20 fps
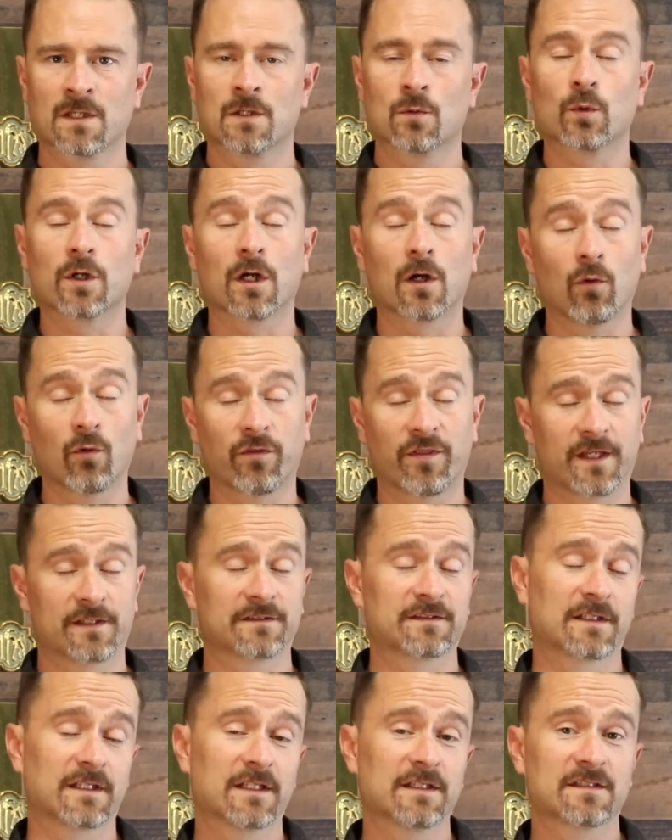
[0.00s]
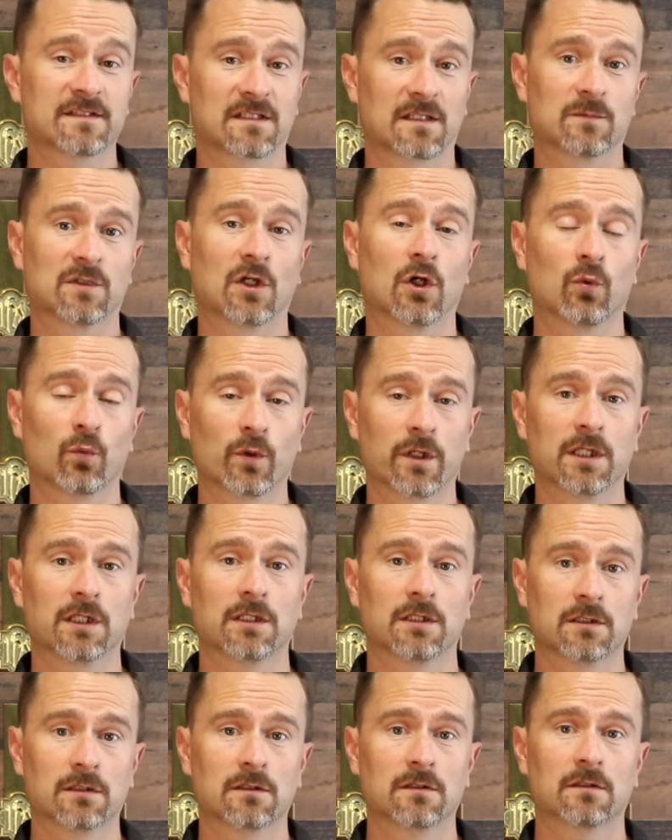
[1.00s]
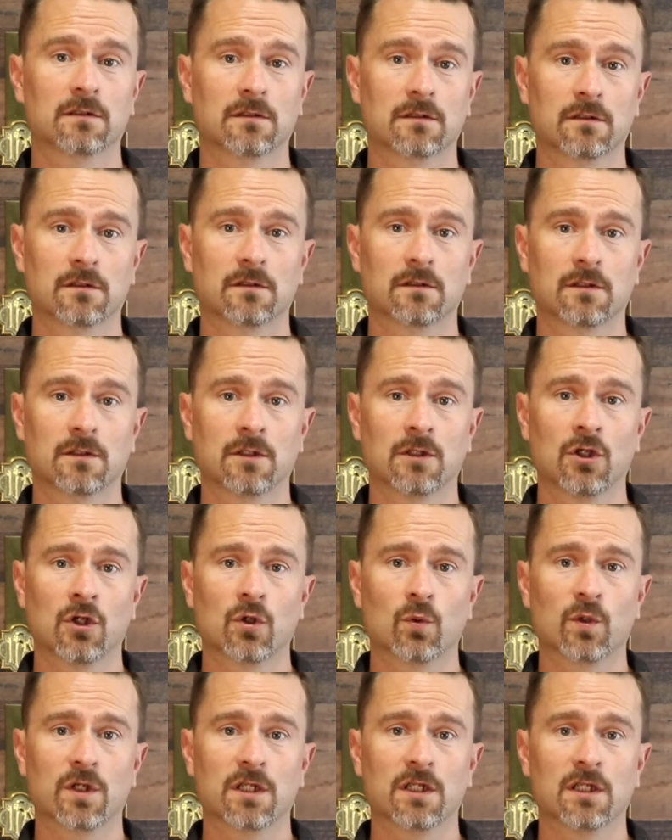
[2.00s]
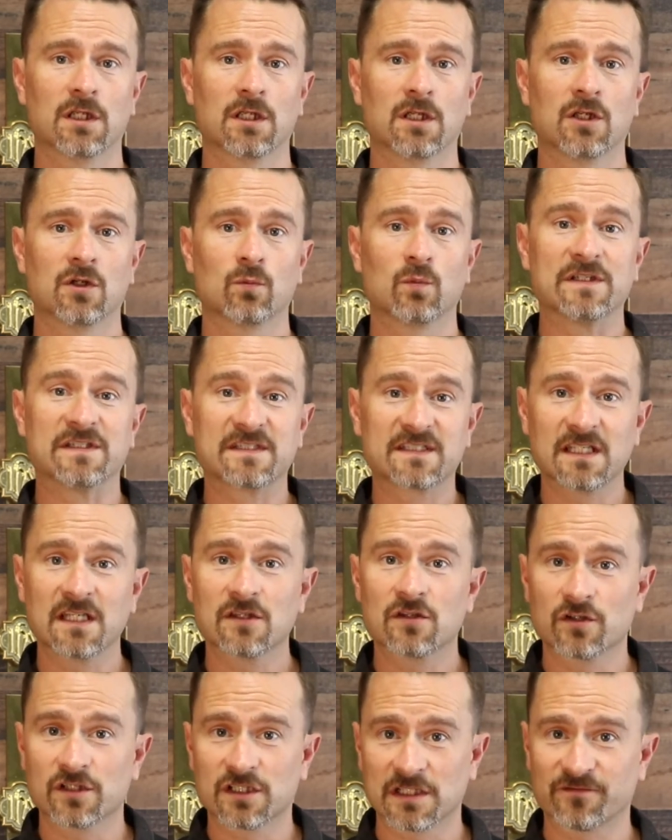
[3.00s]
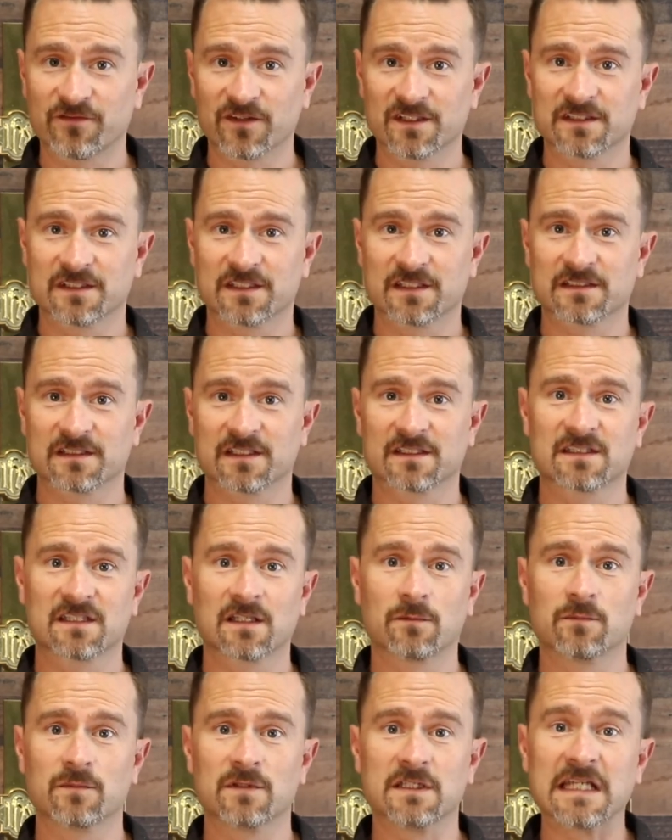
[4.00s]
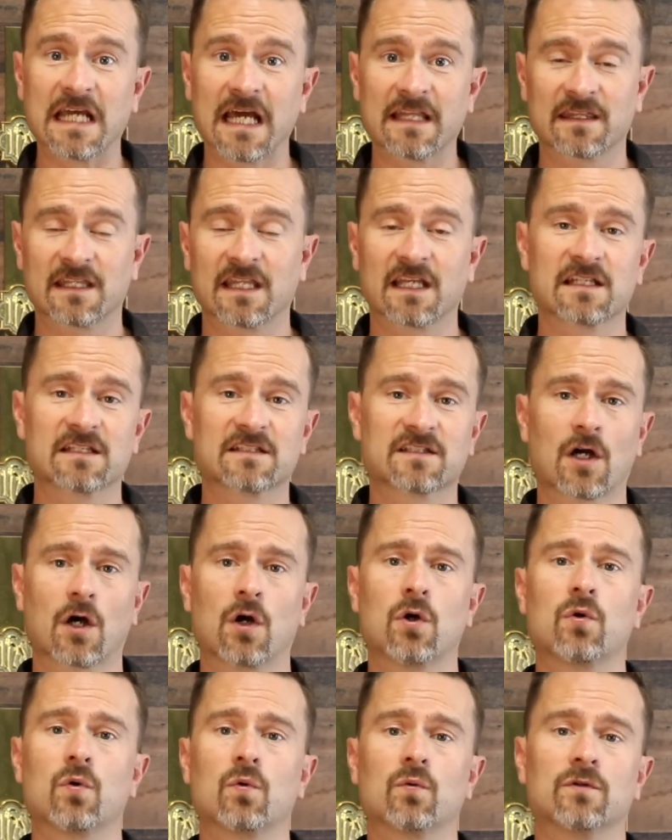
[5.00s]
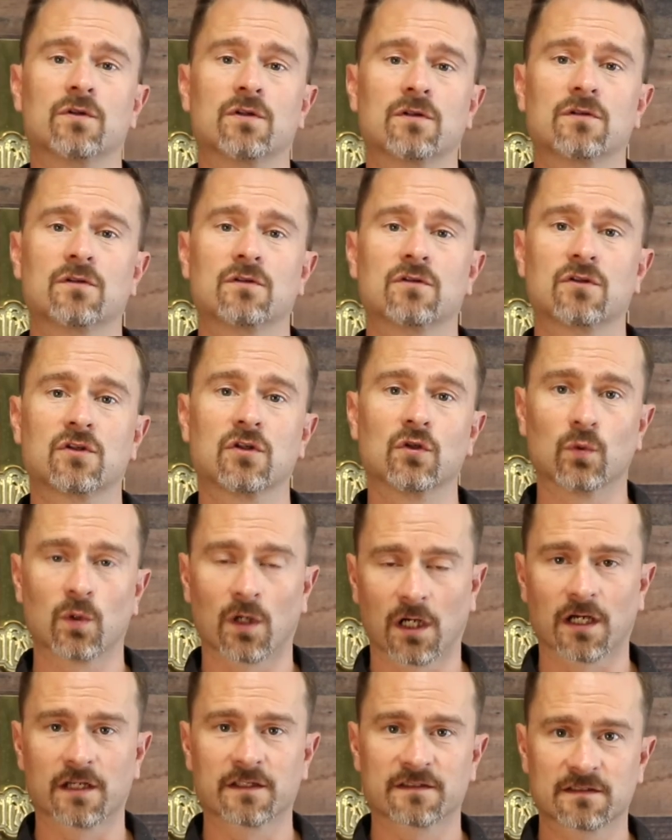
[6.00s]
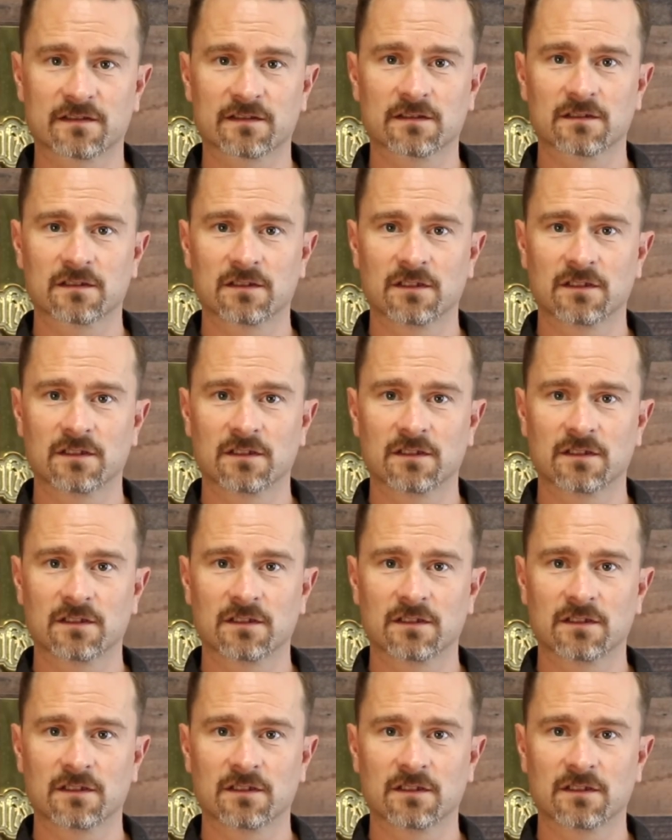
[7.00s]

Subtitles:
We hold things against them, don't we? We see their differences as some debt that is owed to us.